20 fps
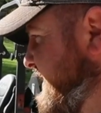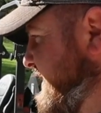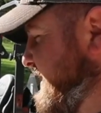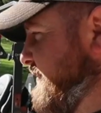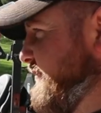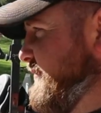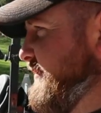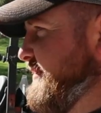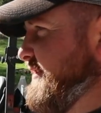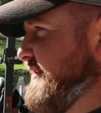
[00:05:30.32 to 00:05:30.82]

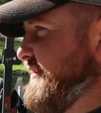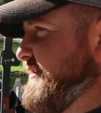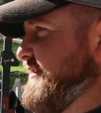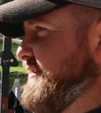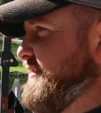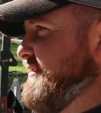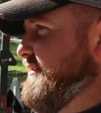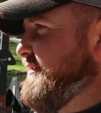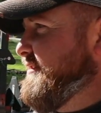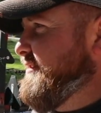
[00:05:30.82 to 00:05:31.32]
it
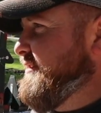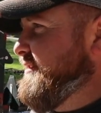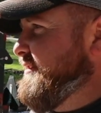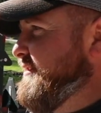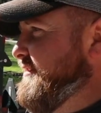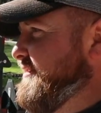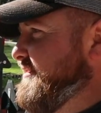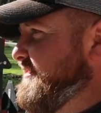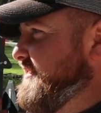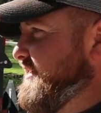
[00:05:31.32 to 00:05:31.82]
was,
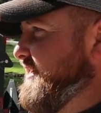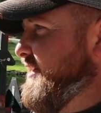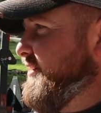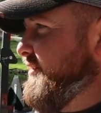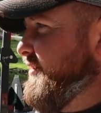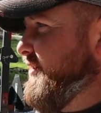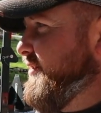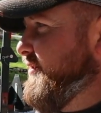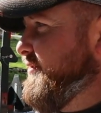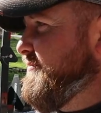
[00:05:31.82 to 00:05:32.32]
I
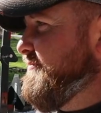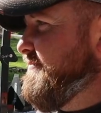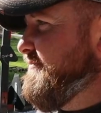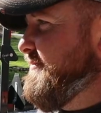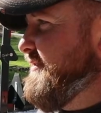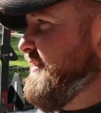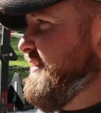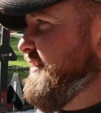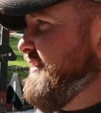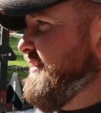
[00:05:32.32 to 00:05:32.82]
don't know,
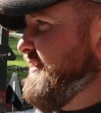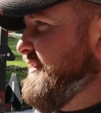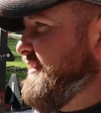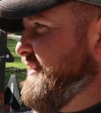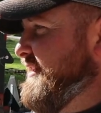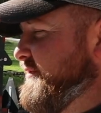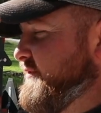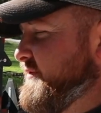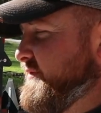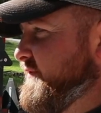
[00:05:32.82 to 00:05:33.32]

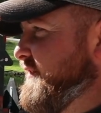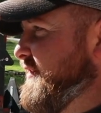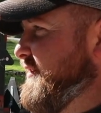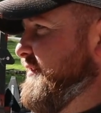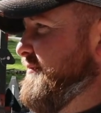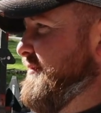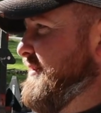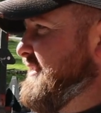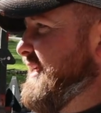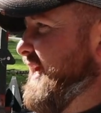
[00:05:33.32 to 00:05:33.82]
it was
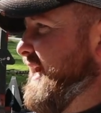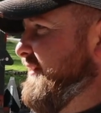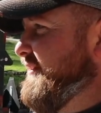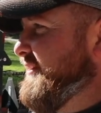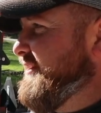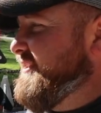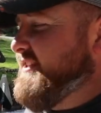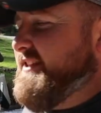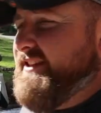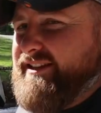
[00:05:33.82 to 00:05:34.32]
very
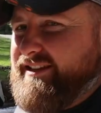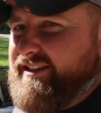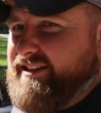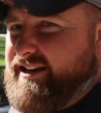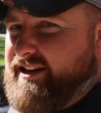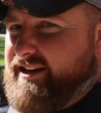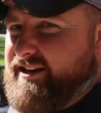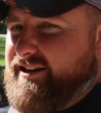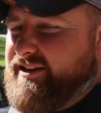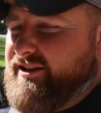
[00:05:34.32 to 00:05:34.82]
metallic
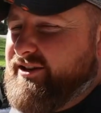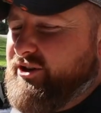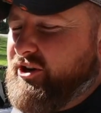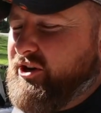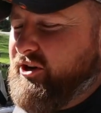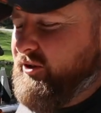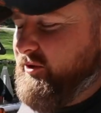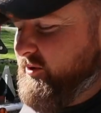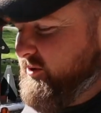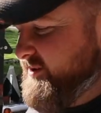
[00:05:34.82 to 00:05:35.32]
in
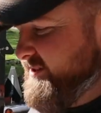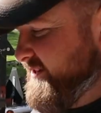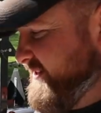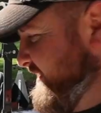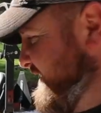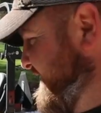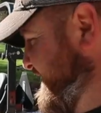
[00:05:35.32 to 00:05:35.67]
color